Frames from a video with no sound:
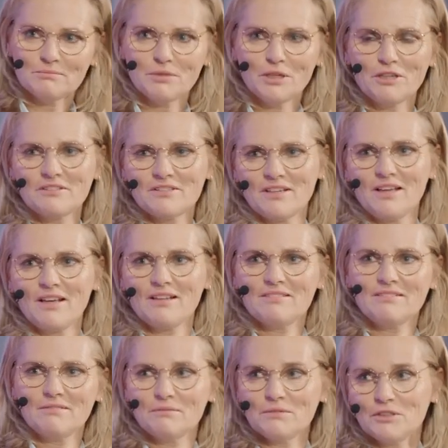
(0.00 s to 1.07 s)
but
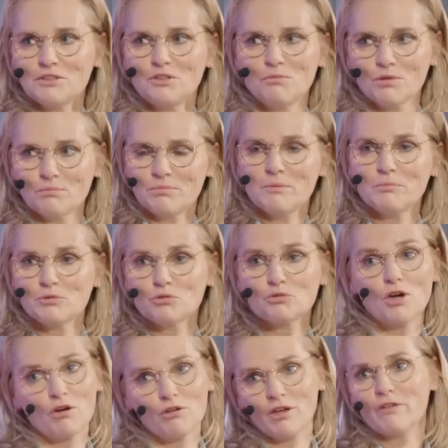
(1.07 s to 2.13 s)
when you want people to
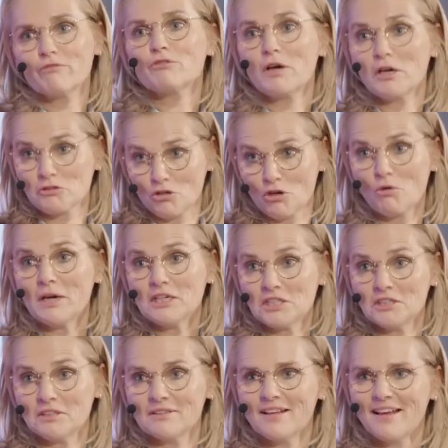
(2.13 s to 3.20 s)
talk, you have to ask a
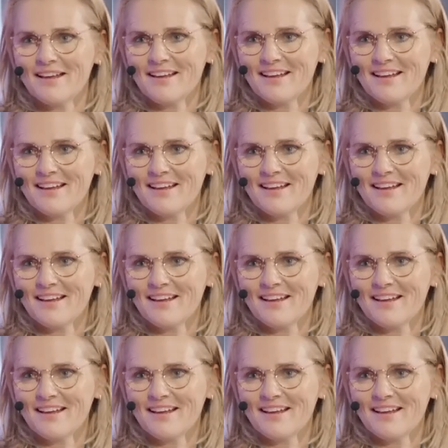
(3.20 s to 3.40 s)
question.